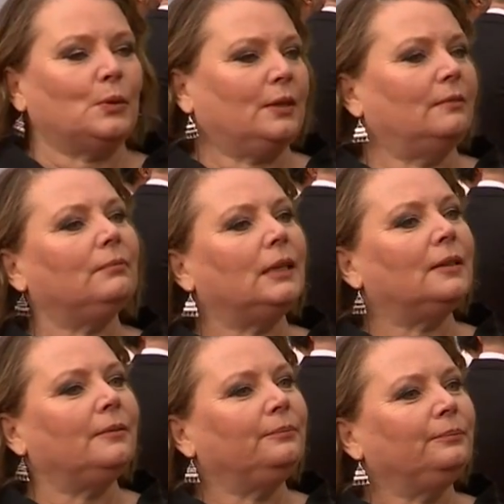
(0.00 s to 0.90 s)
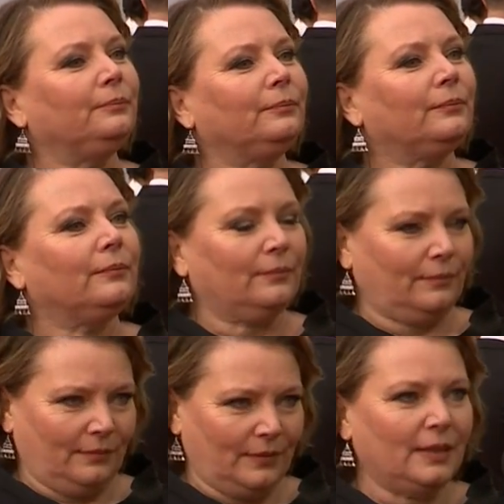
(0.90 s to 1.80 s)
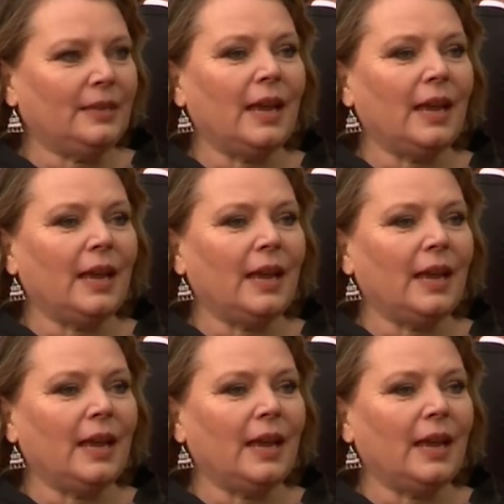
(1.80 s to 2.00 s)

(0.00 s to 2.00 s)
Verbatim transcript: Water. Do you like? Are you one of those people who does wild swimming?